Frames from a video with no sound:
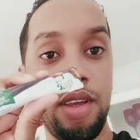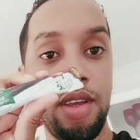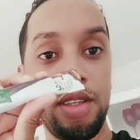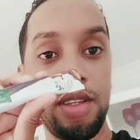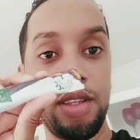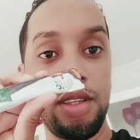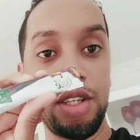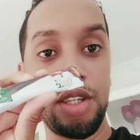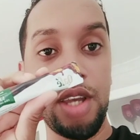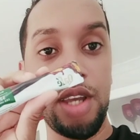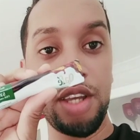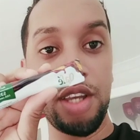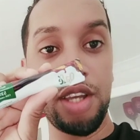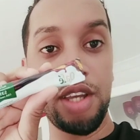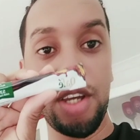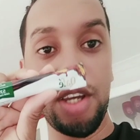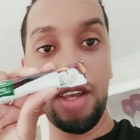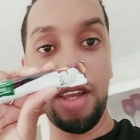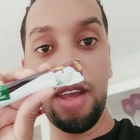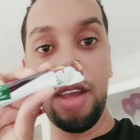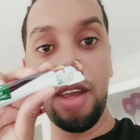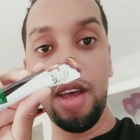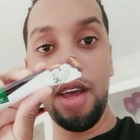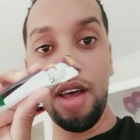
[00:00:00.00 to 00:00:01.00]
It's a
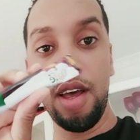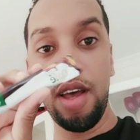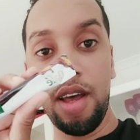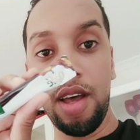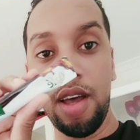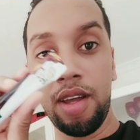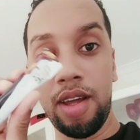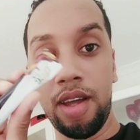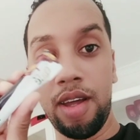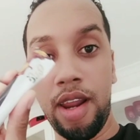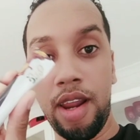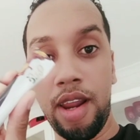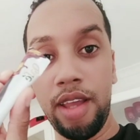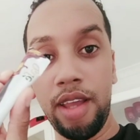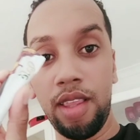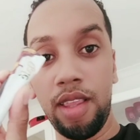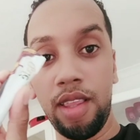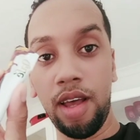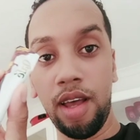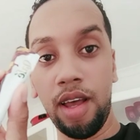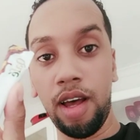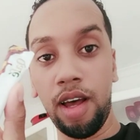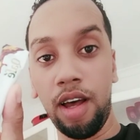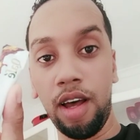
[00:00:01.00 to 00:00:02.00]
sachet, right?
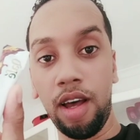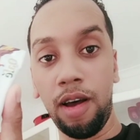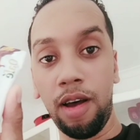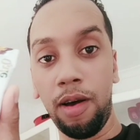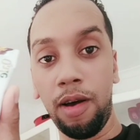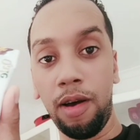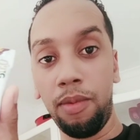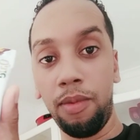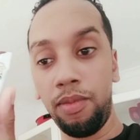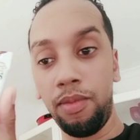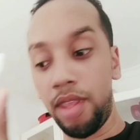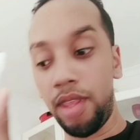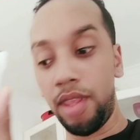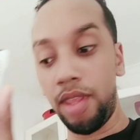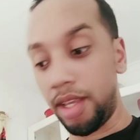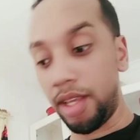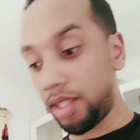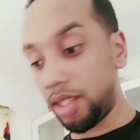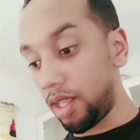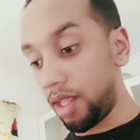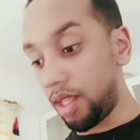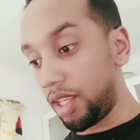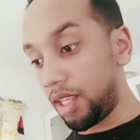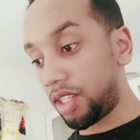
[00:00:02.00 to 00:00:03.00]
There's
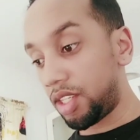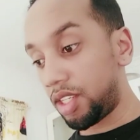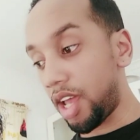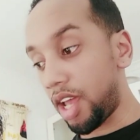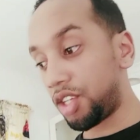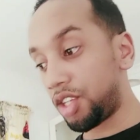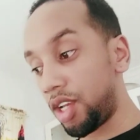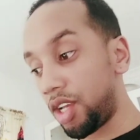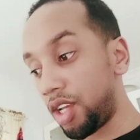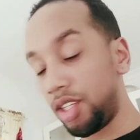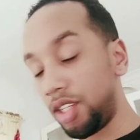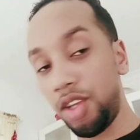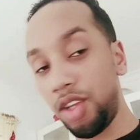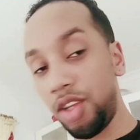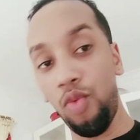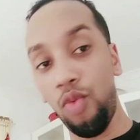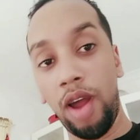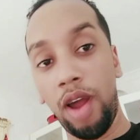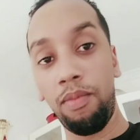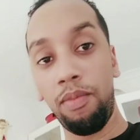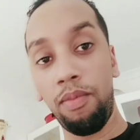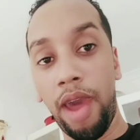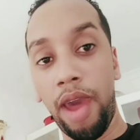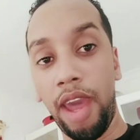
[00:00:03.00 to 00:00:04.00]
30 sachets in
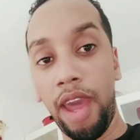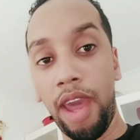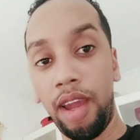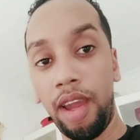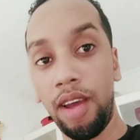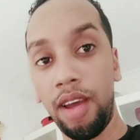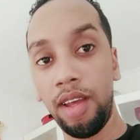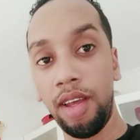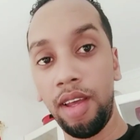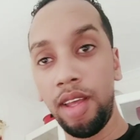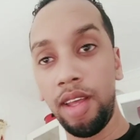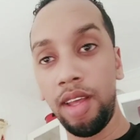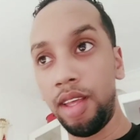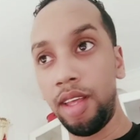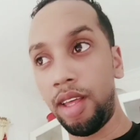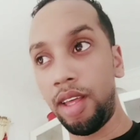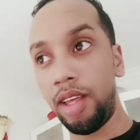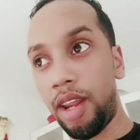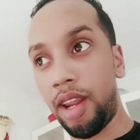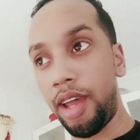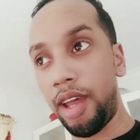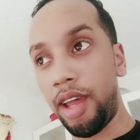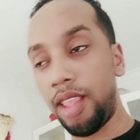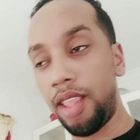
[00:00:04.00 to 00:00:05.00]
one bag,
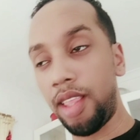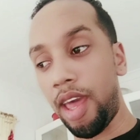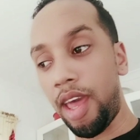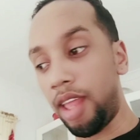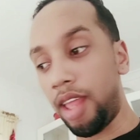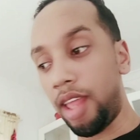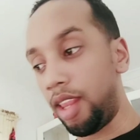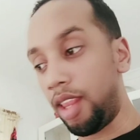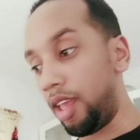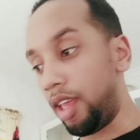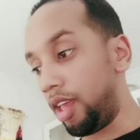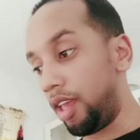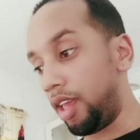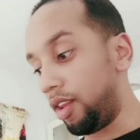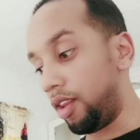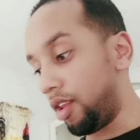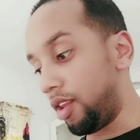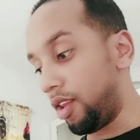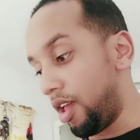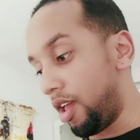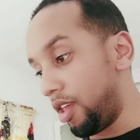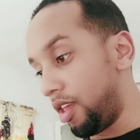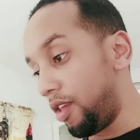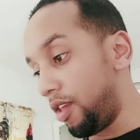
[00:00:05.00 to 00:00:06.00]
right? And
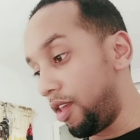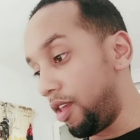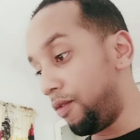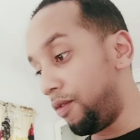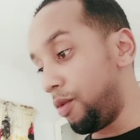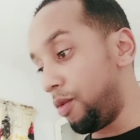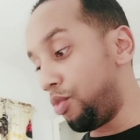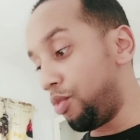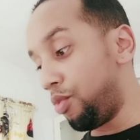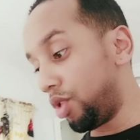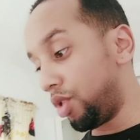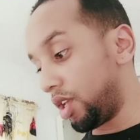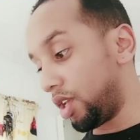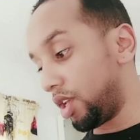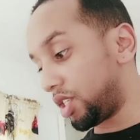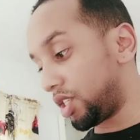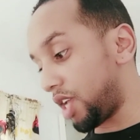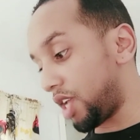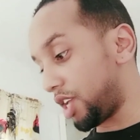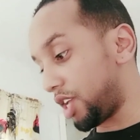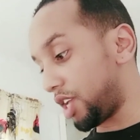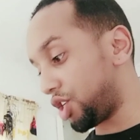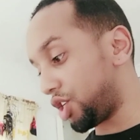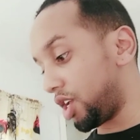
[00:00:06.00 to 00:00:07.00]
then if you put the
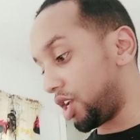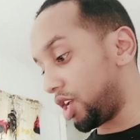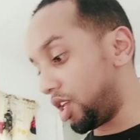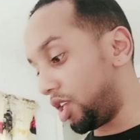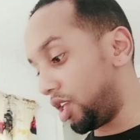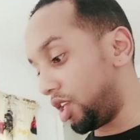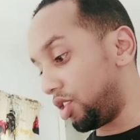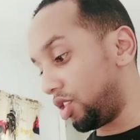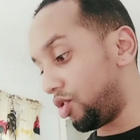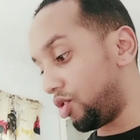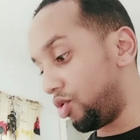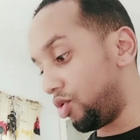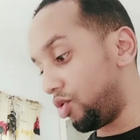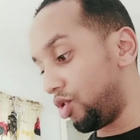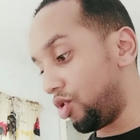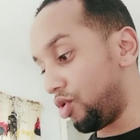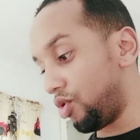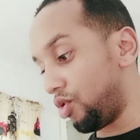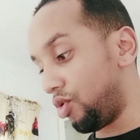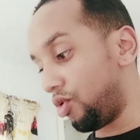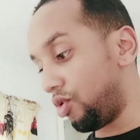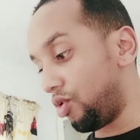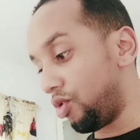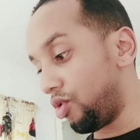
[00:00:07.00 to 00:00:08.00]
sachet into
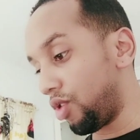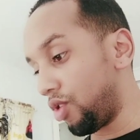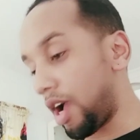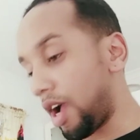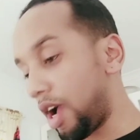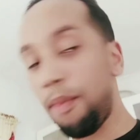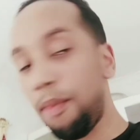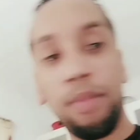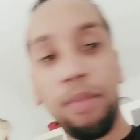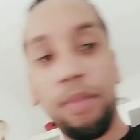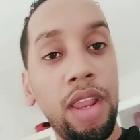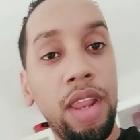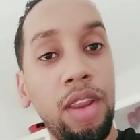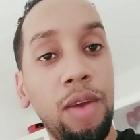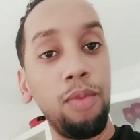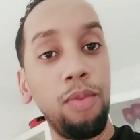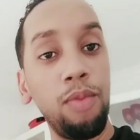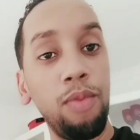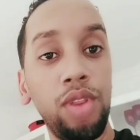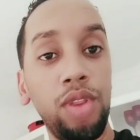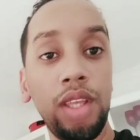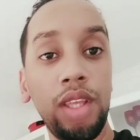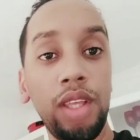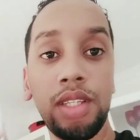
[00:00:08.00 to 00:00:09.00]
your cup and you
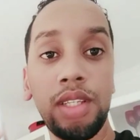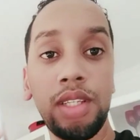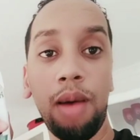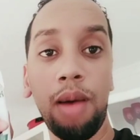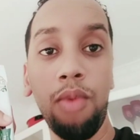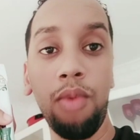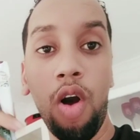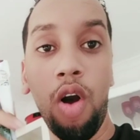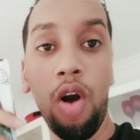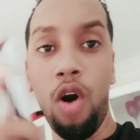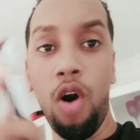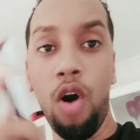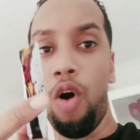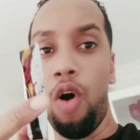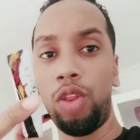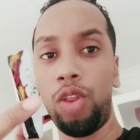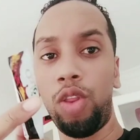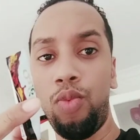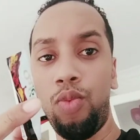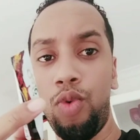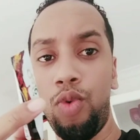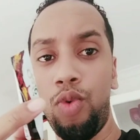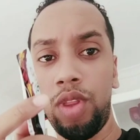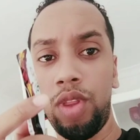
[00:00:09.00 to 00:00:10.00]
put in some
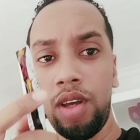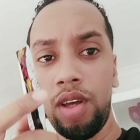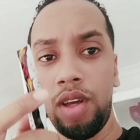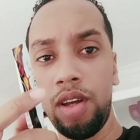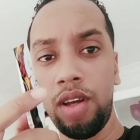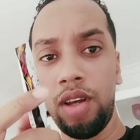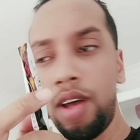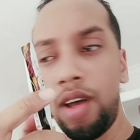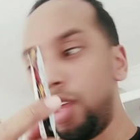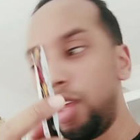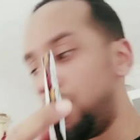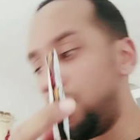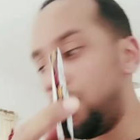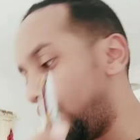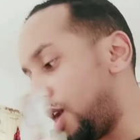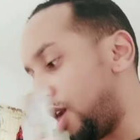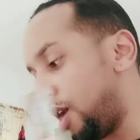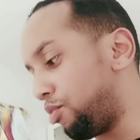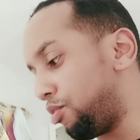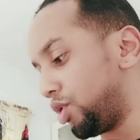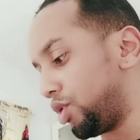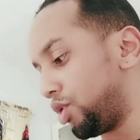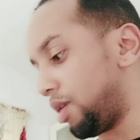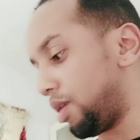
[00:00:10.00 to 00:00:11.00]
hot water, you
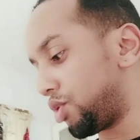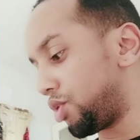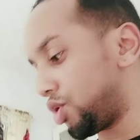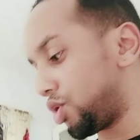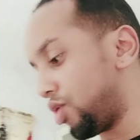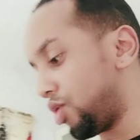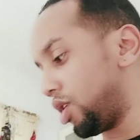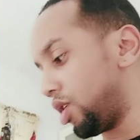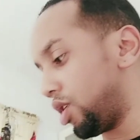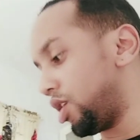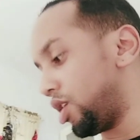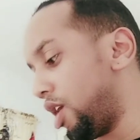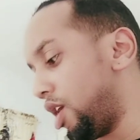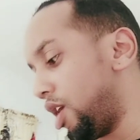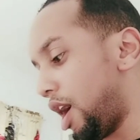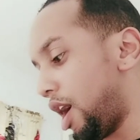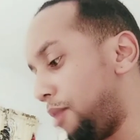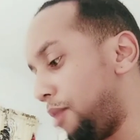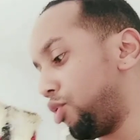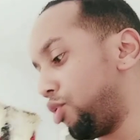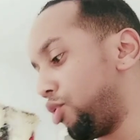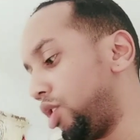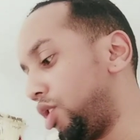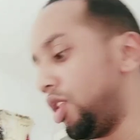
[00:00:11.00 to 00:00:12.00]
can put some sugar.
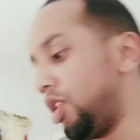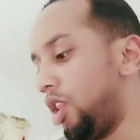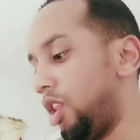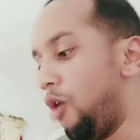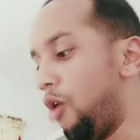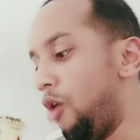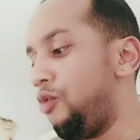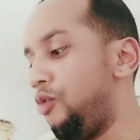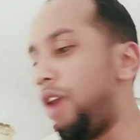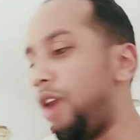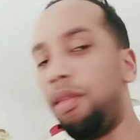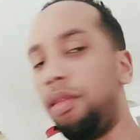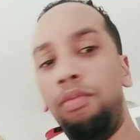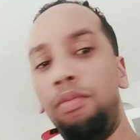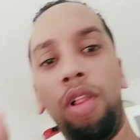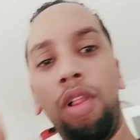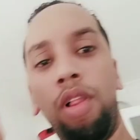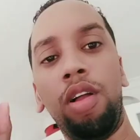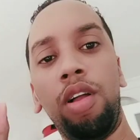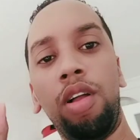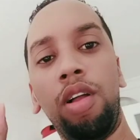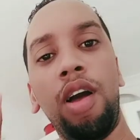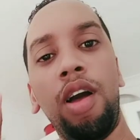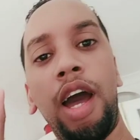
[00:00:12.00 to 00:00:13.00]
I put in low-fat
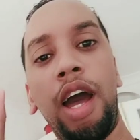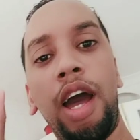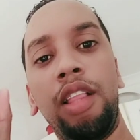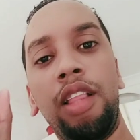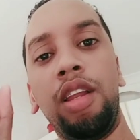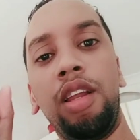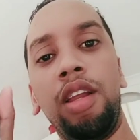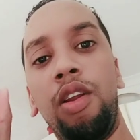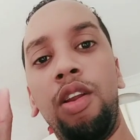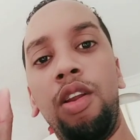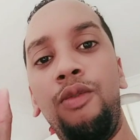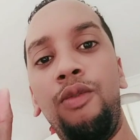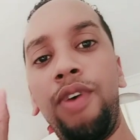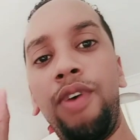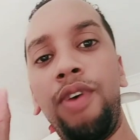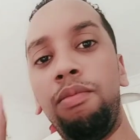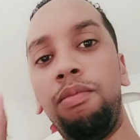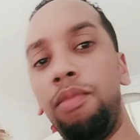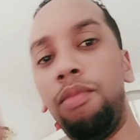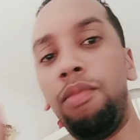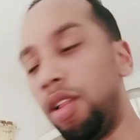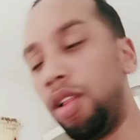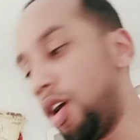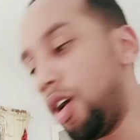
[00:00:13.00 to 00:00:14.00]
milk. I drink low-fat
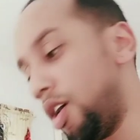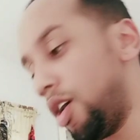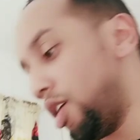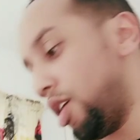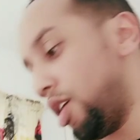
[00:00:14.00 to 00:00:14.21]
milk.